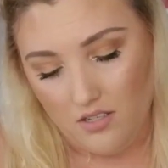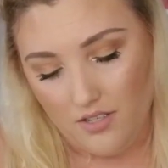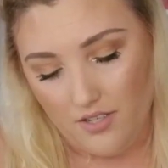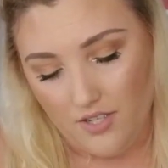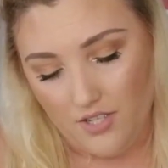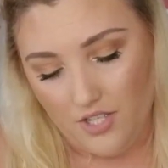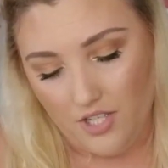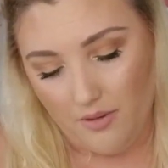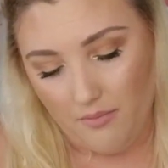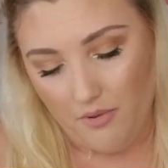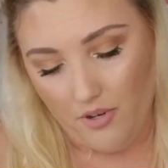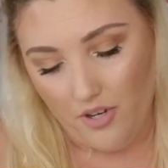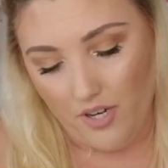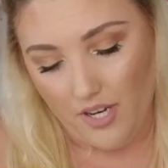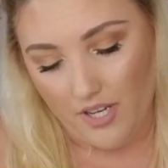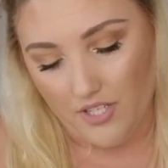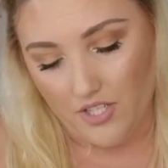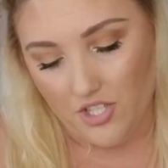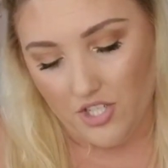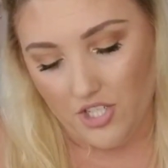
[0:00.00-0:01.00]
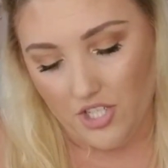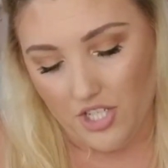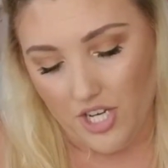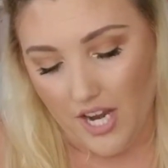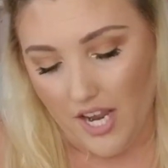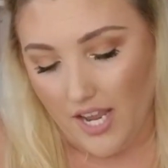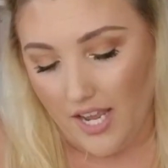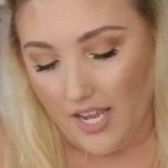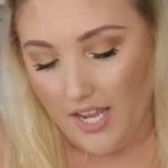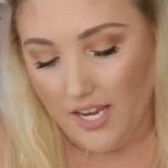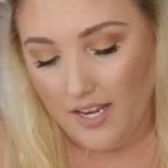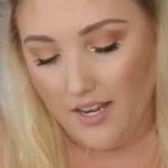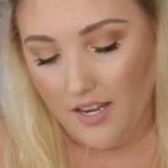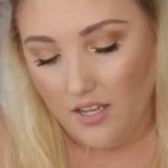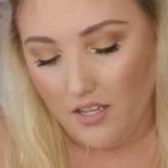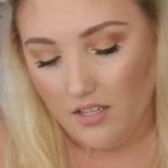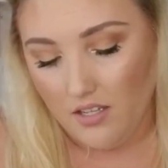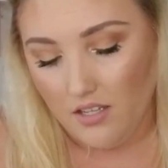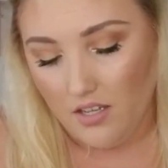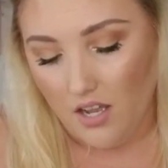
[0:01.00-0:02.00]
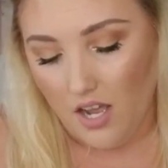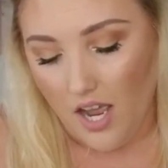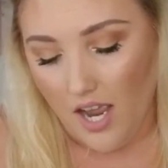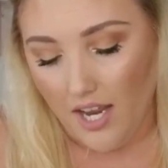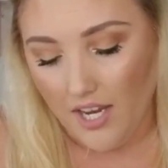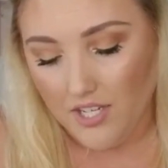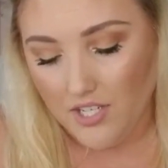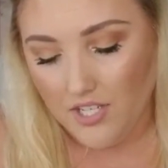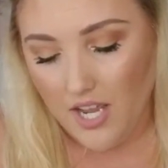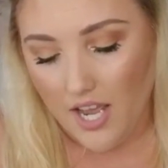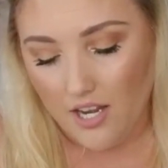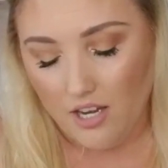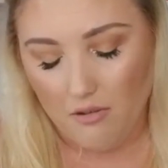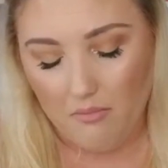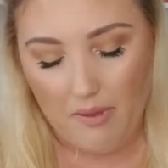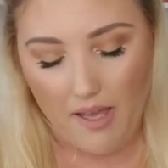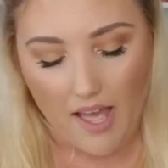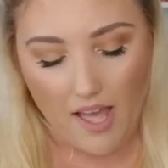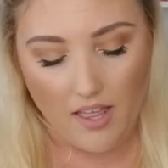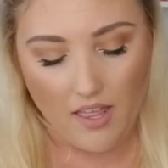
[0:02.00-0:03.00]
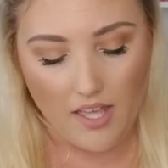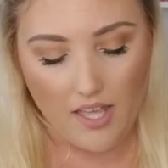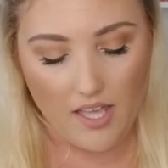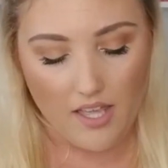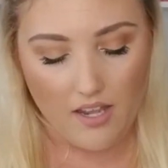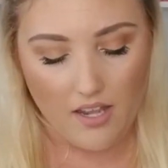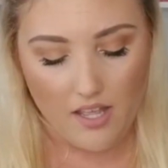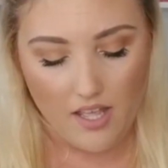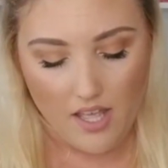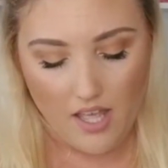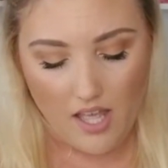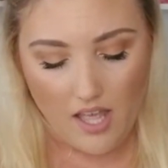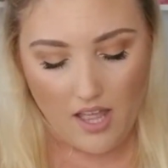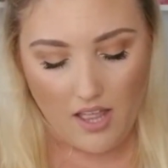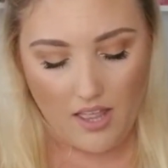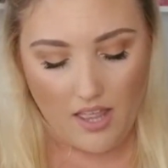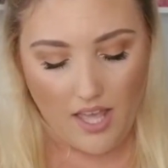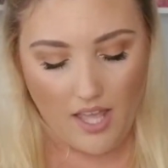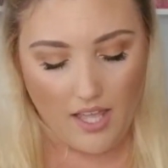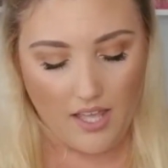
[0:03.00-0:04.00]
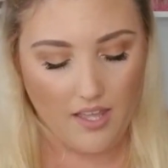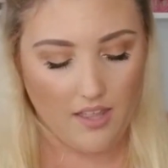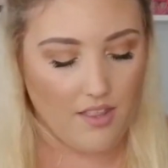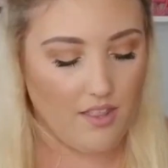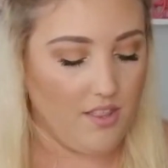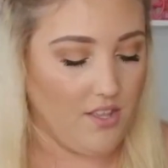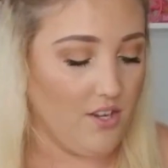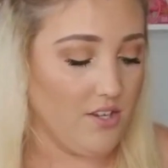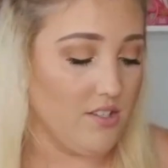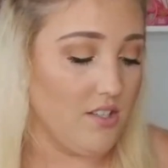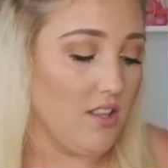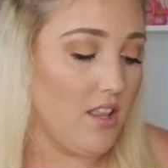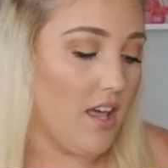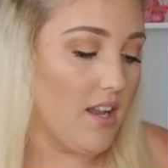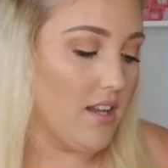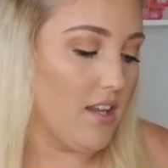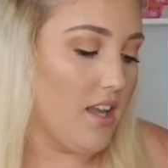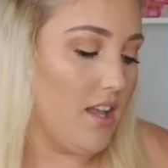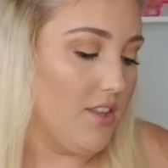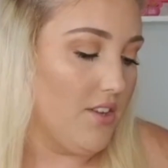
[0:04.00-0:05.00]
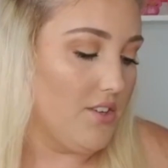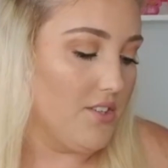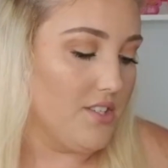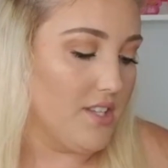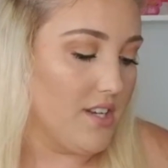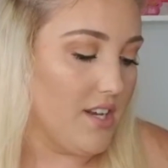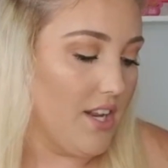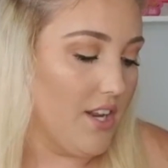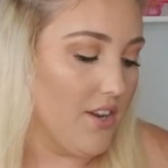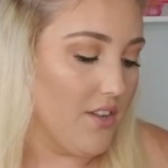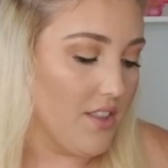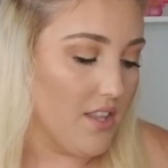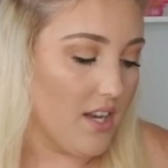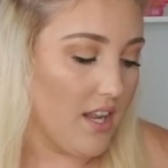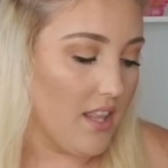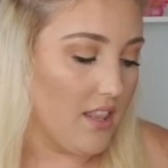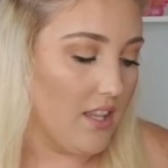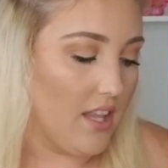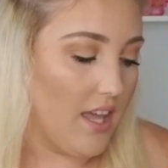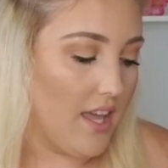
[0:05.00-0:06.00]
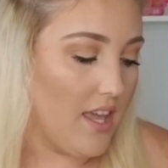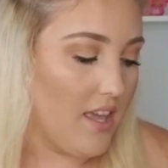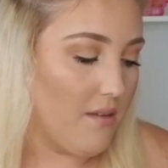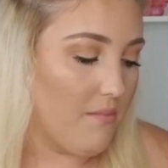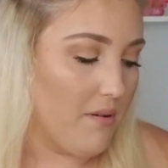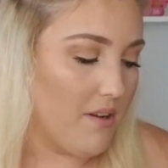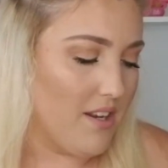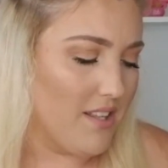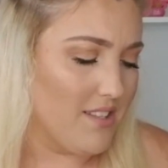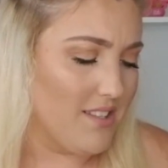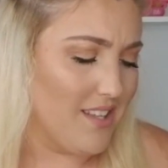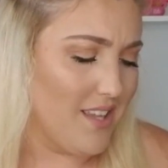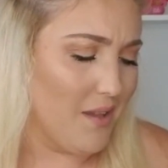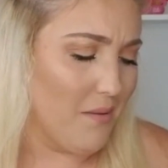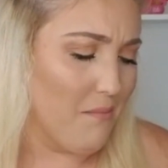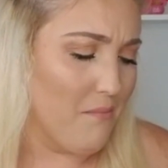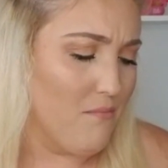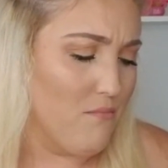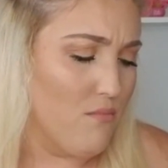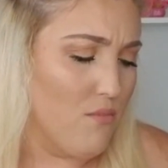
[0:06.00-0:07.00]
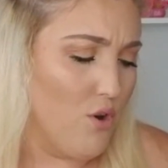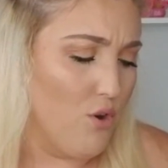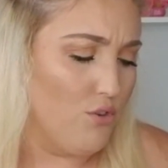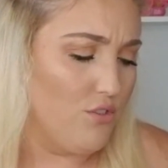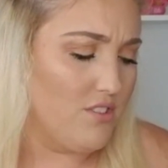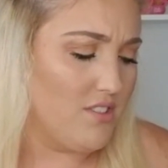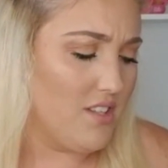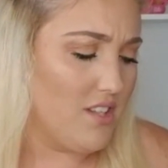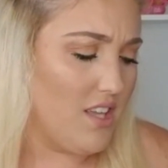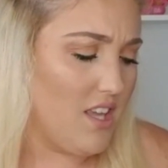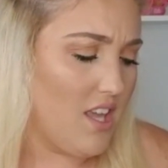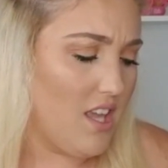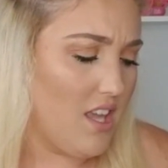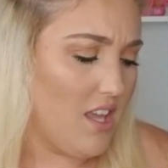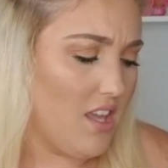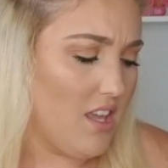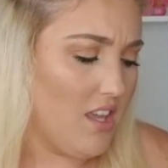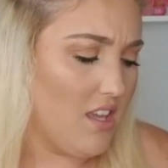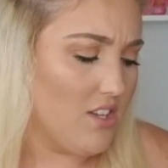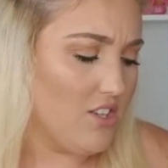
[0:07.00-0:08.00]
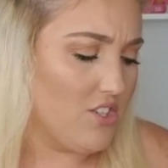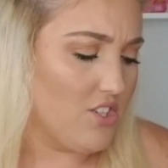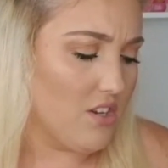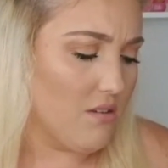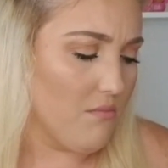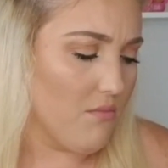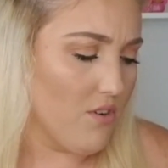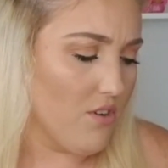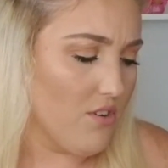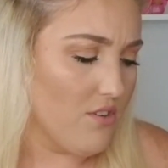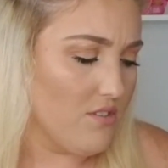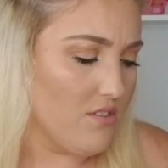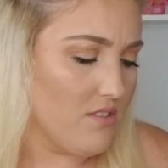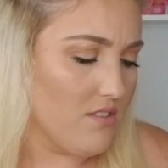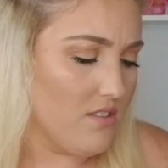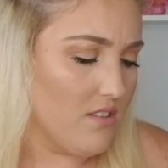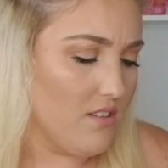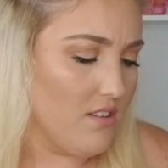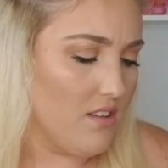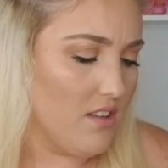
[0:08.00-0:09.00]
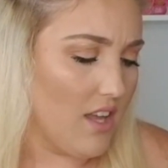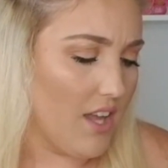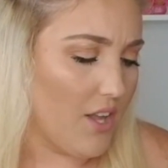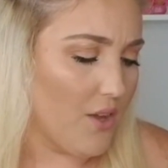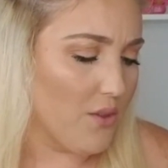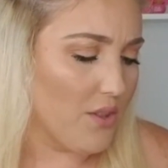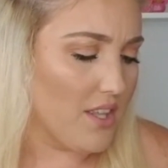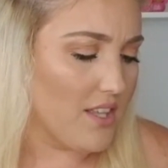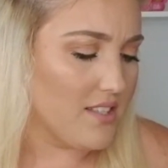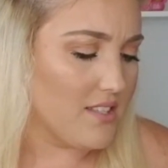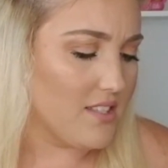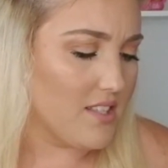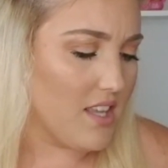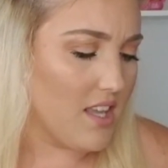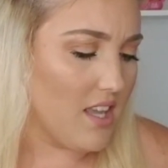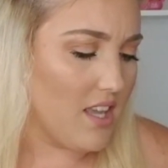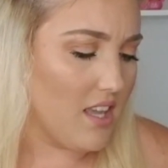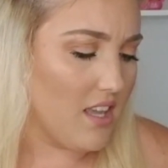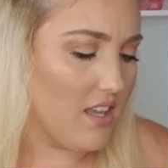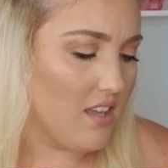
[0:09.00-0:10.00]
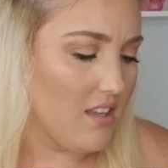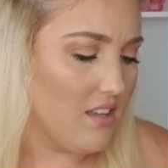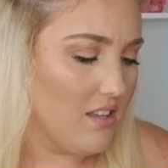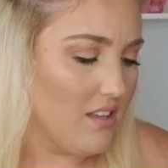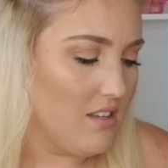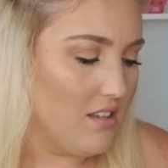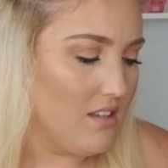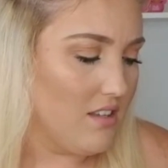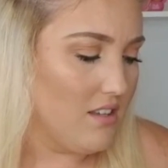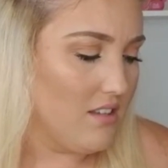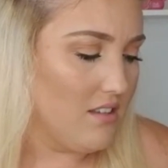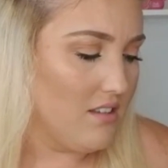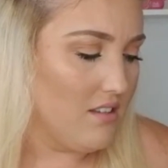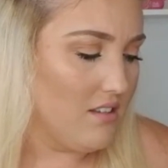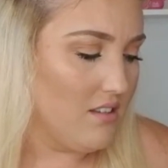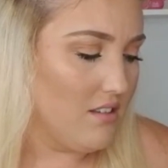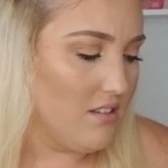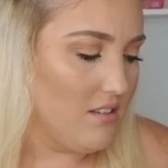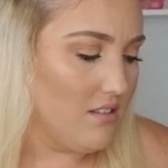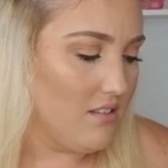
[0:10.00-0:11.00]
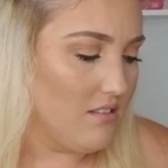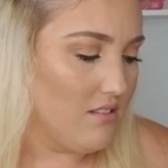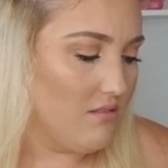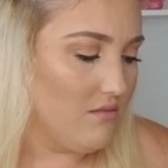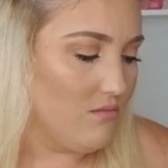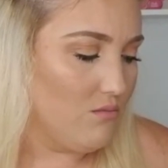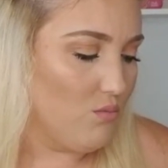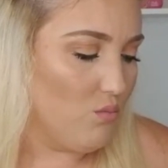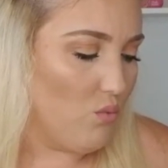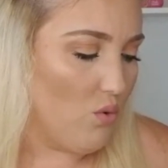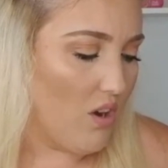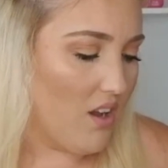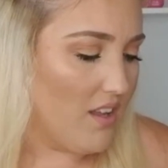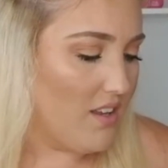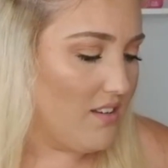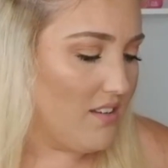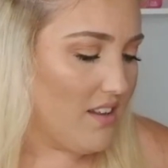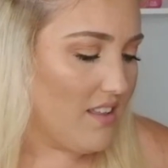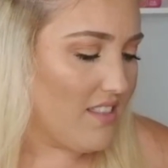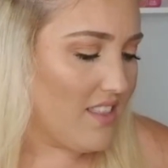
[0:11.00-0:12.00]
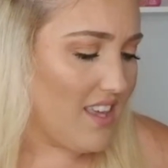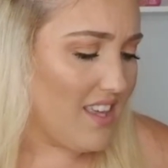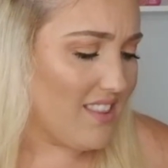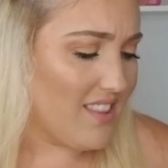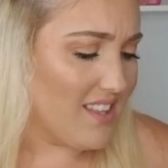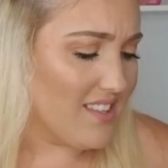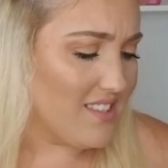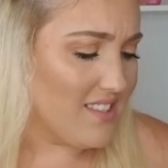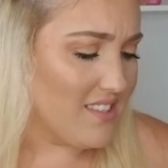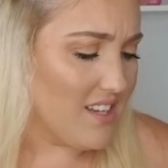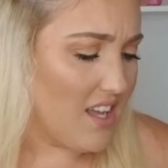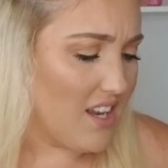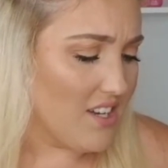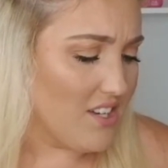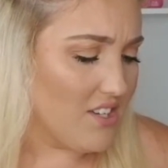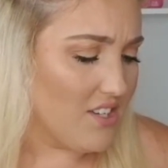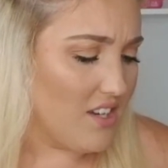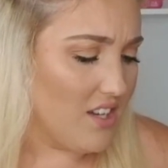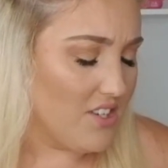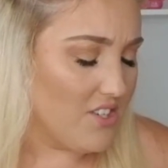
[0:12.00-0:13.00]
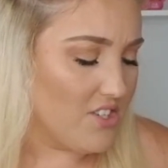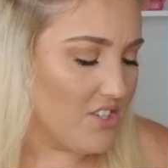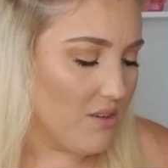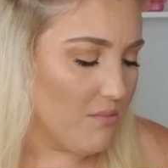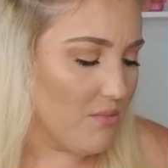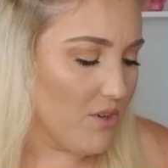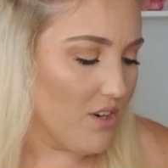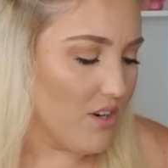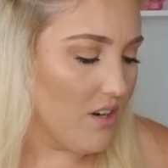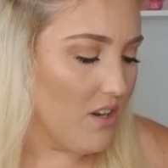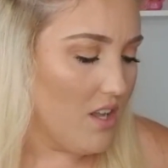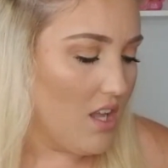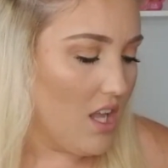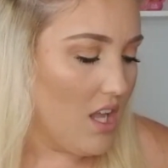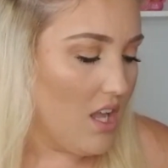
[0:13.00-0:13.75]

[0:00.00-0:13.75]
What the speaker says: Shimmer and Shade eyeshadow palette. Like, there's a lot of colors in here that I like, but it's like mostly shimmers. I only see one, I think, that's not a shimmer.